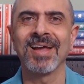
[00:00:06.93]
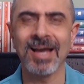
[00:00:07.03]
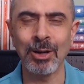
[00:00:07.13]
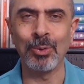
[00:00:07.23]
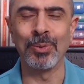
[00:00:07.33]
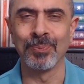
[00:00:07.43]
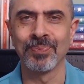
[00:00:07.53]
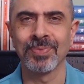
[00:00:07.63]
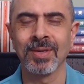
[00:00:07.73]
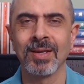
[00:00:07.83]
Hello.
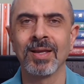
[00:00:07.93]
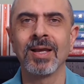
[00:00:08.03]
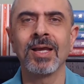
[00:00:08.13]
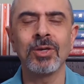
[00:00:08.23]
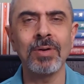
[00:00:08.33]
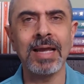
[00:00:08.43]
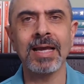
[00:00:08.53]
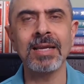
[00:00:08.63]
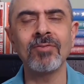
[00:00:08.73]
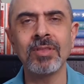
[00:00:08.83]
You'll
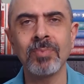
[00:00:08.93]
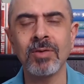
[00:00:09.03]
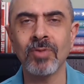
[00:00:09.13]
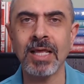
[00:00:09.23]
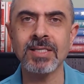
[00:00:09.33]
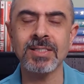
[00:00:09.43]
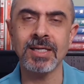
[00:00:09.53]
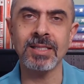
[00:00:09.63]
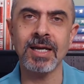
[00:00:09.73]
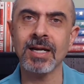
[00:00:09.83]
agree with me when I
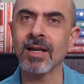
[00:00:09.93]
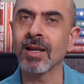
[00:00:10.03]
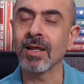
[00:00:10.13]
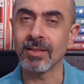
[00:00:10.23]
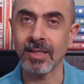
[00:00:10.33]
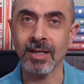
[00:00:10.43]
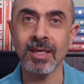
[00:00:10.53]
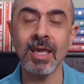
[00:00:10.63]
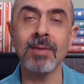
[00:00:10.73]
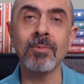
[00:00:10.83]
say that the
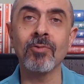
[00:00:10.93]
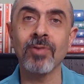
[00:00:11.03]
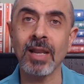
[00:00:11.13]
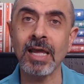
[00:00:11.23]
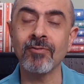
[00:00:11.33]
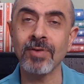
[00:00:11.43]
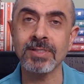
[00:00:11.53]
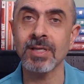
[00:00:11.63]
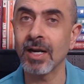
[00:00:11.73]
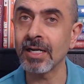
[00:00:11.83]
game of life
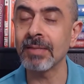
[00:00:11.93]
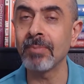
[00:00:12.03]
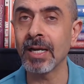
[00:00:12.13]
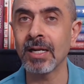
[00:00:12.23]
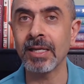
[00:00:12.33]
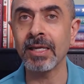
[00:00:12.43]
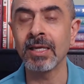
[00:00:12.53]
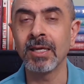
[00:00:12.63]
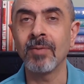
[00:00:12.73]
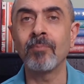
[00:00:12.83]
is ultimately
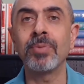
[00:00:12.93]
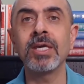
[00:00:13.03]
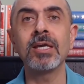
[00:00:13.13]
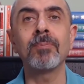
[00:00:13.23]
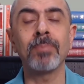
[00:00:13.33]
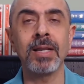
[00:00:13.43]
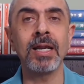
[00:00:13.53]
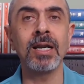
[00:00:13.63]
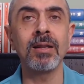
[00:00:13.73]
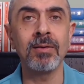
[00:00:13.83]
being
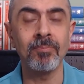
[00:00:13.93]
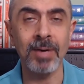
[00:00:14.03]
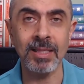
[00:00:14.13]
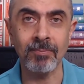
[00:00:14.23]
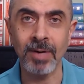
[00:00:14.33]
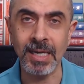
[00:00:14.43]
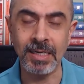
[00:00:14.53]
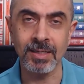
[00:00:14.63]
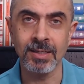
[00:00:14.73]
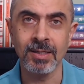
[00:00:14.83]
played by the mind.